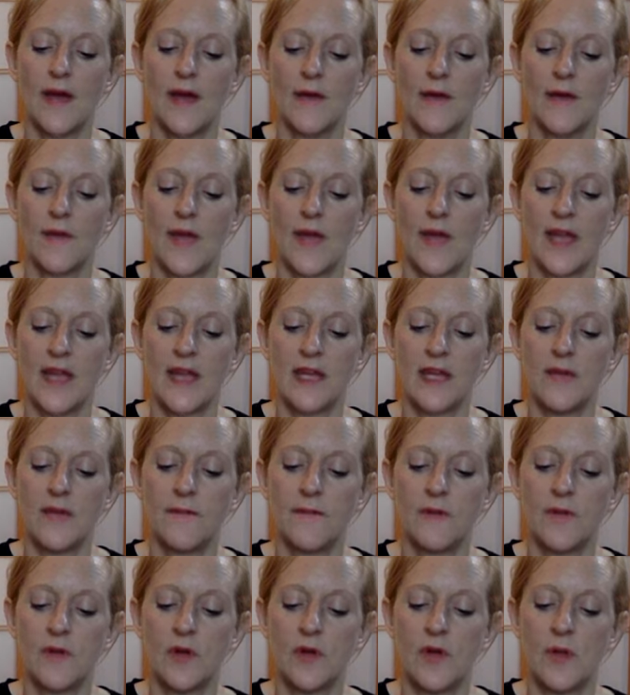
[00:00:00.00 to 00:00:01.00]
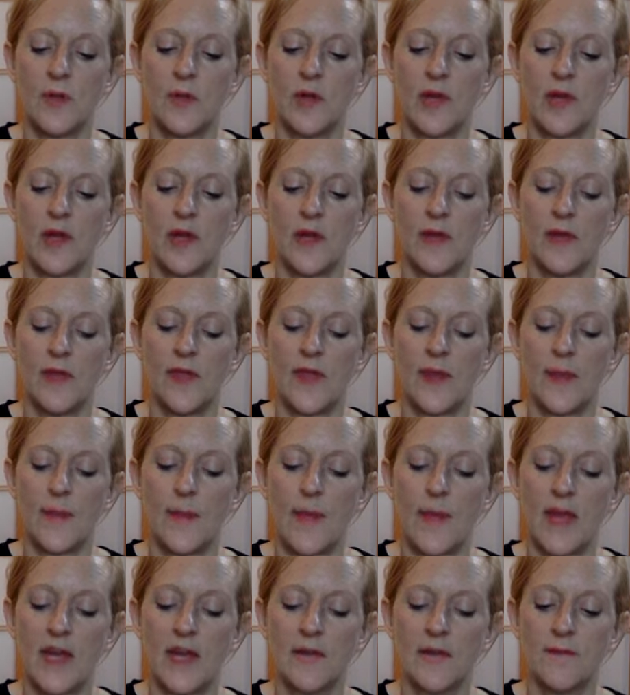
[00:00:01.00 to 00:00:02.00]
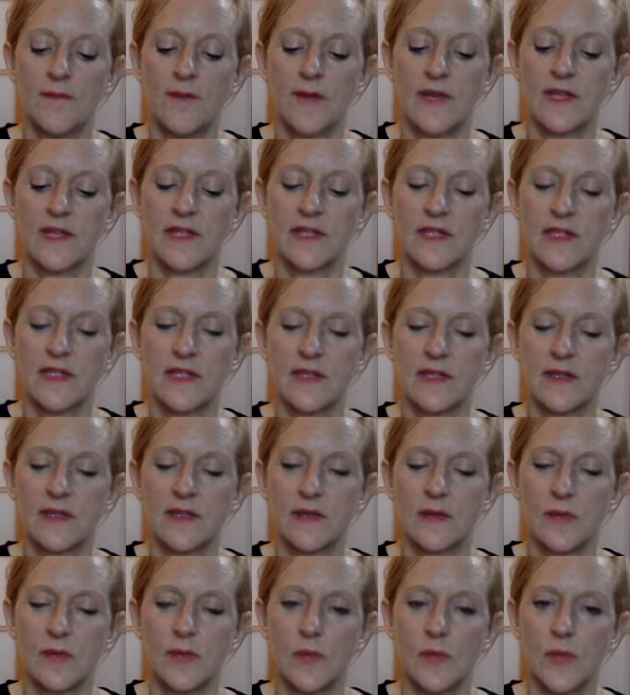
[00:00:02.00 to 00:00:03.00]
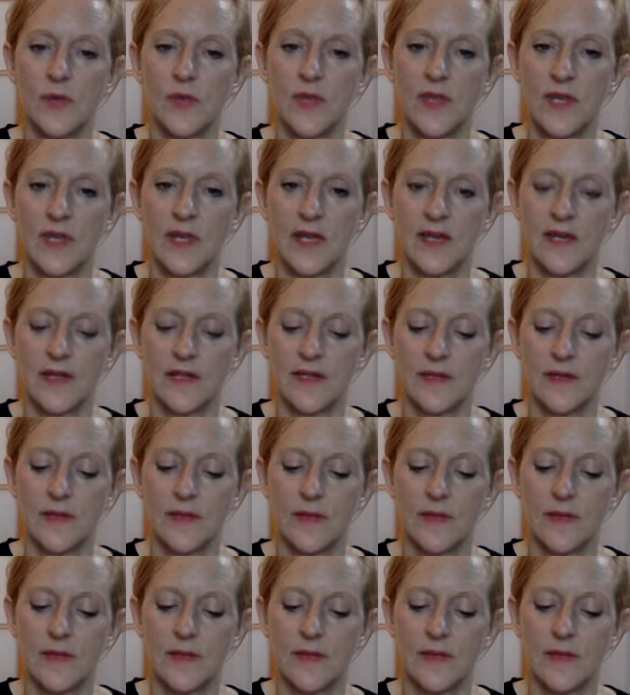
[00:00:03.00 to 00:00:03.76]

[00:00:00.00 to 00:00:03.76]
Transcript: of any phenomena that manifests within it.